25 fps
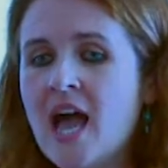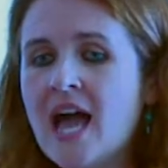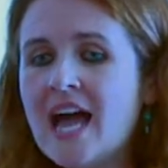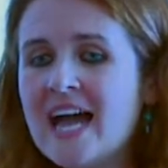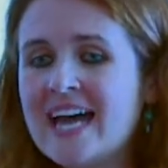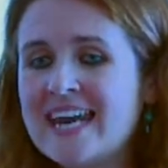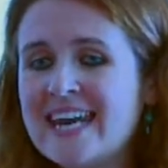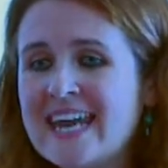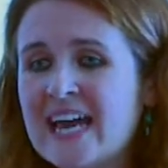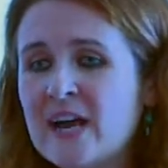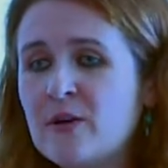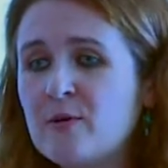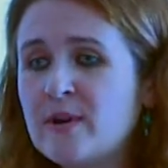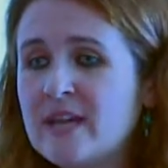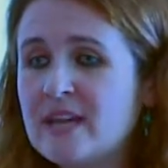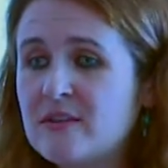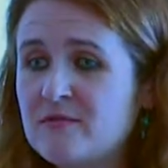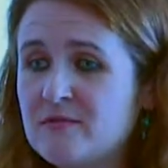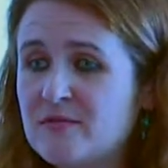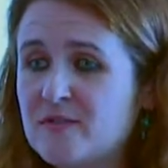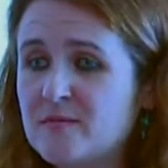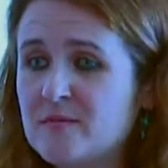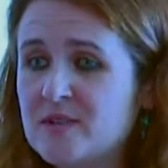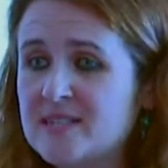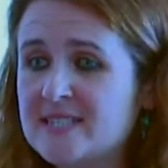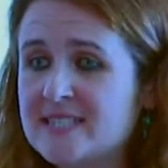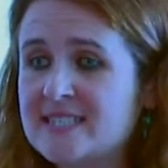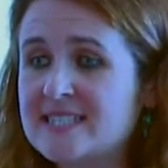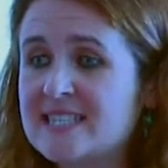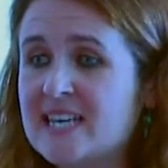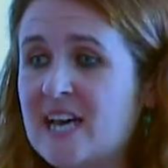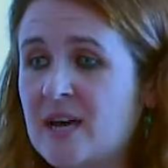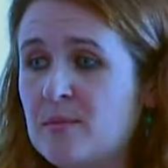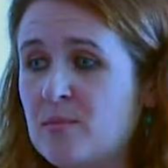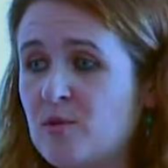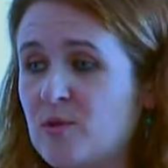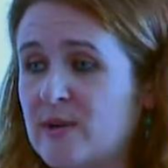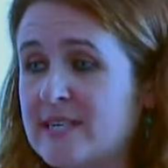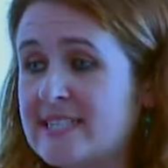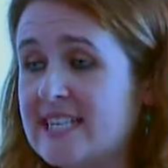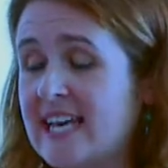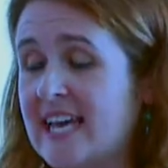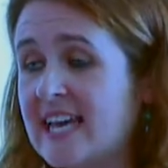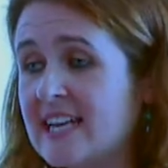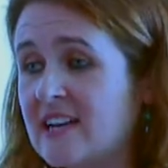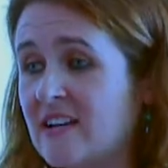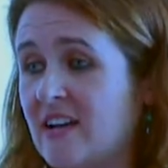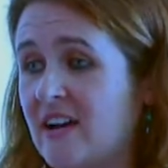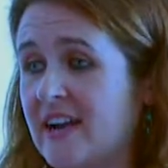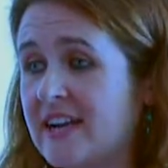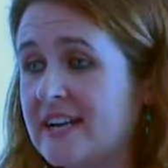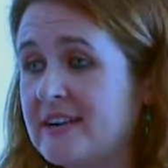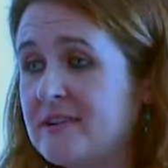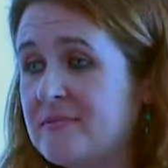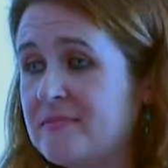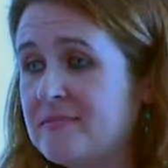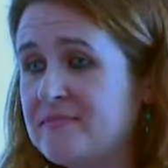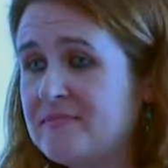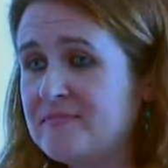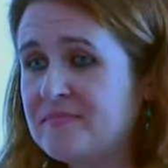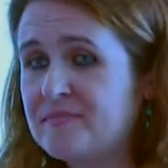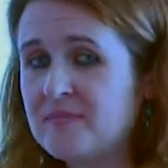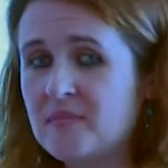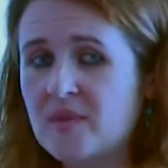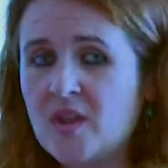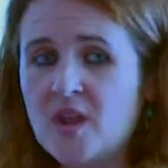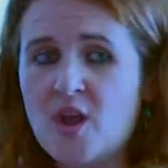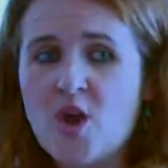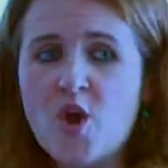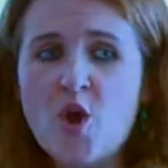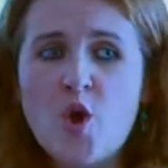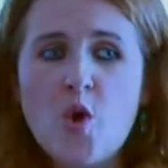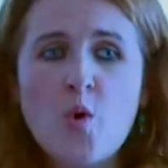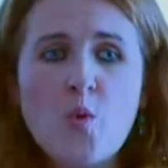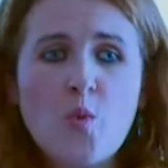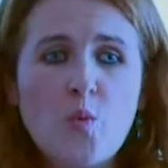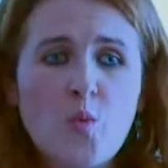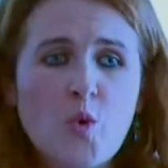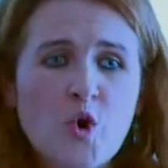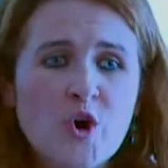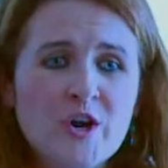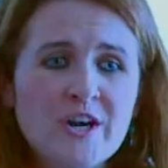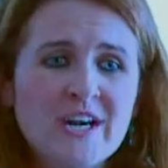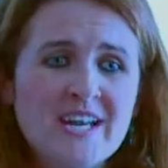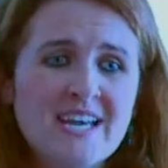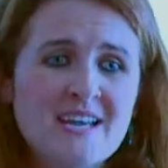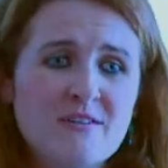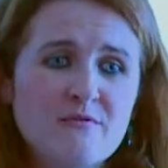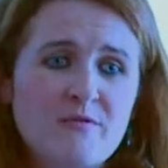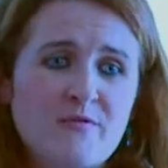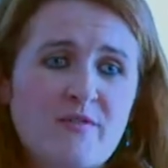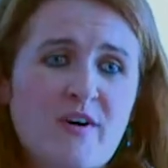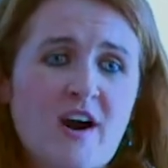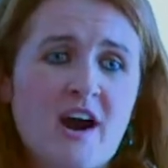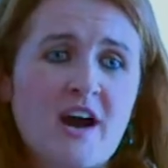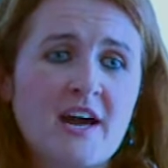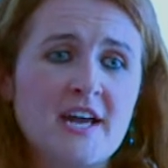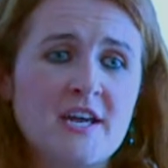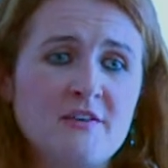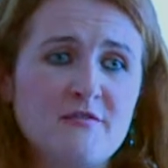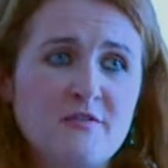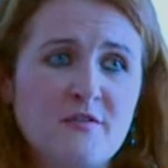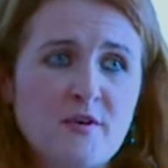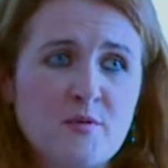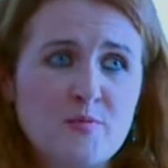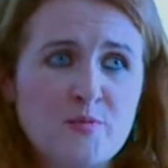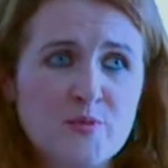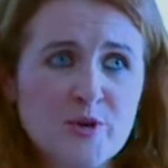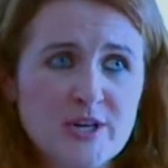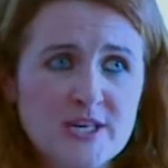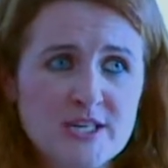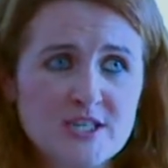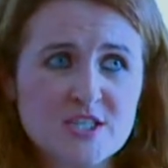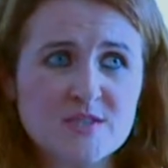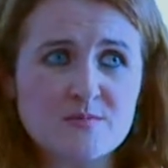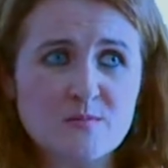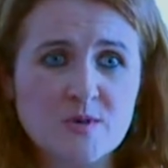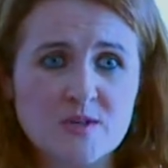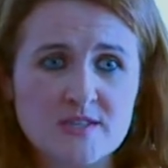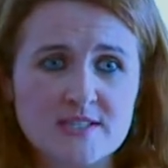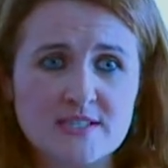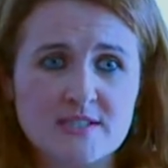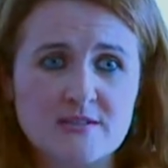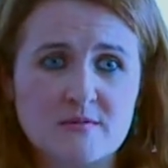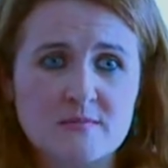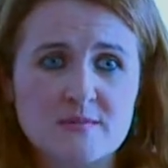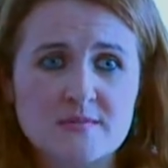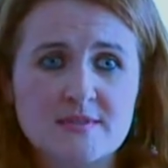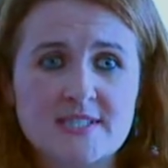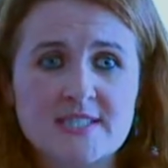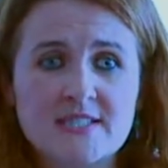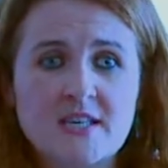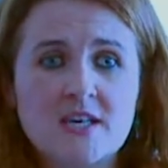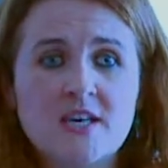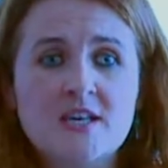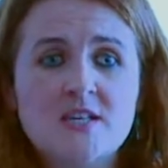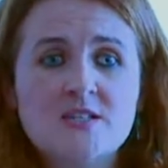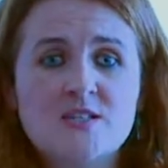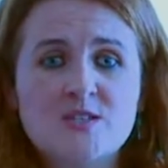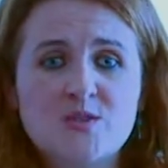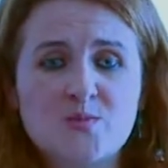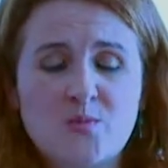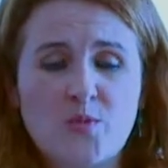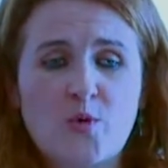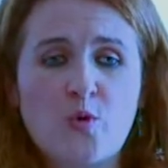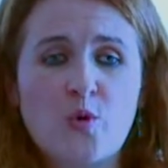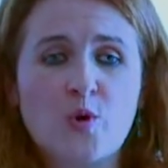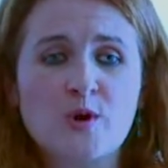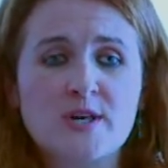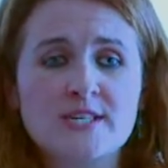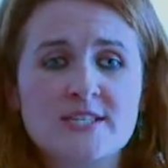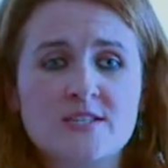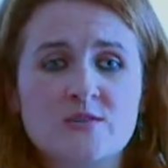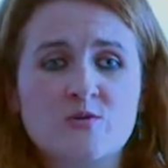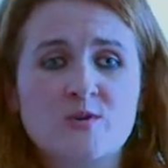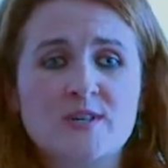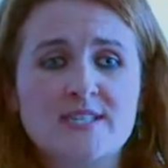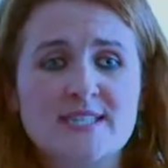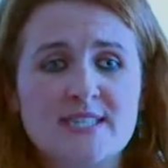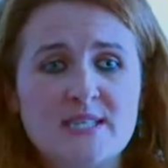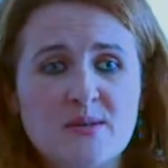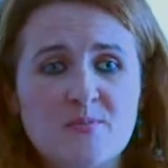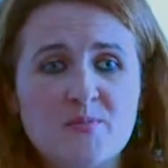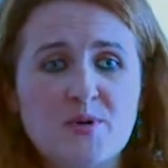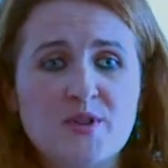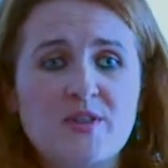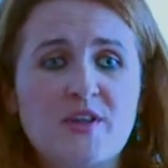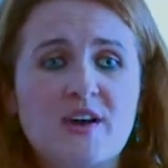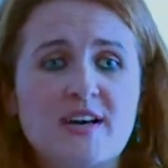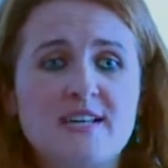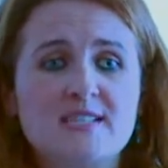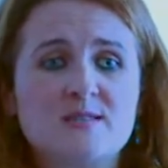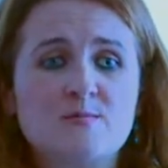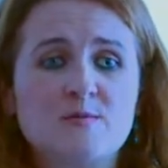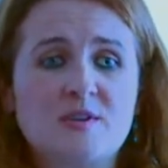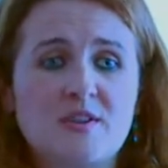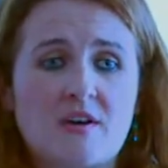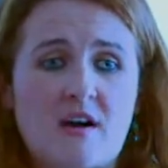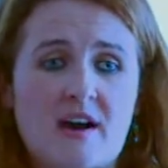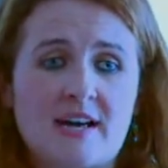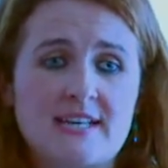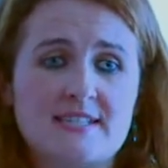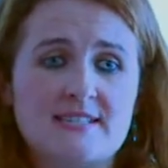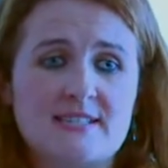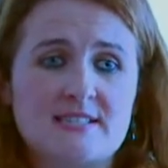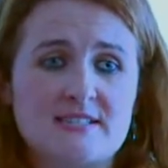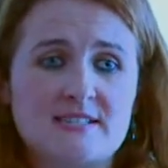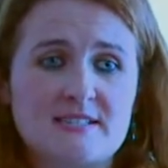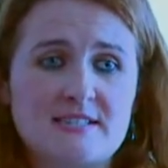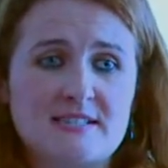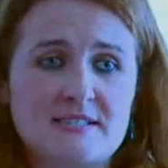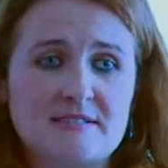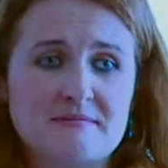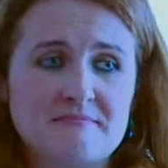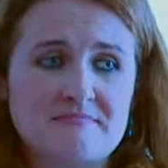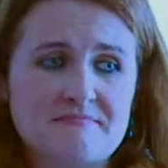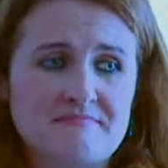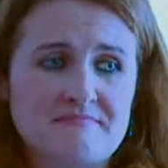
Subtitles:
A now infamous tabloid headline, 1 in 5 British Muslims support or sympathize with ISIS.